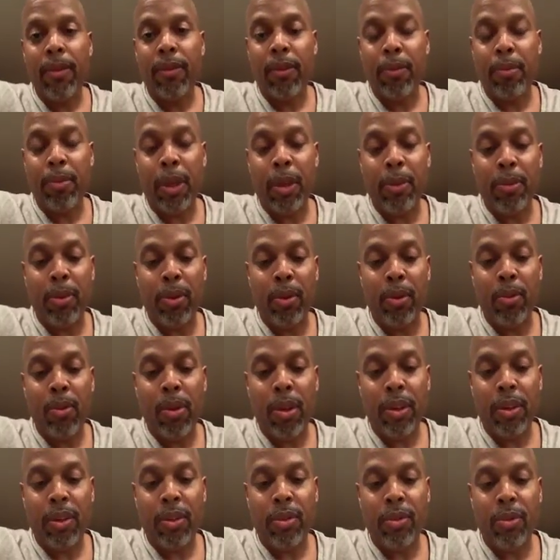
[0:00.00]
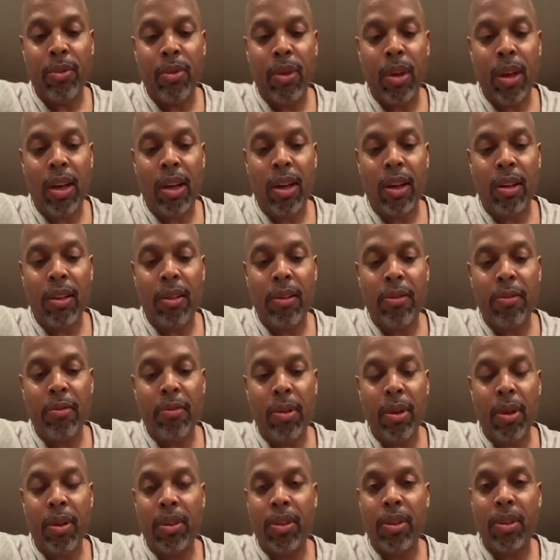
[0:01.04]
for people who want to uh,
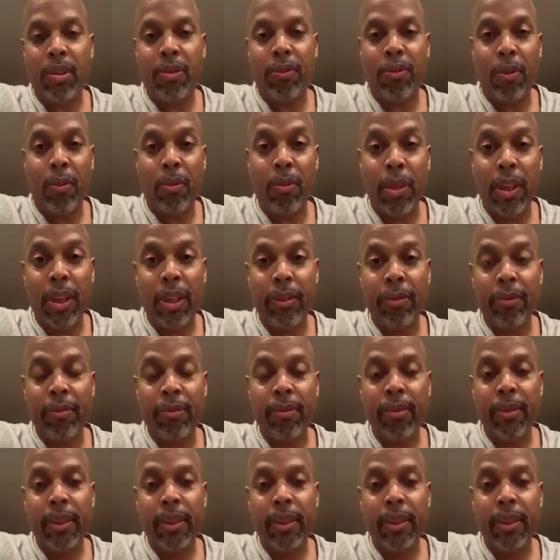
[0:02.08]
purchase from me.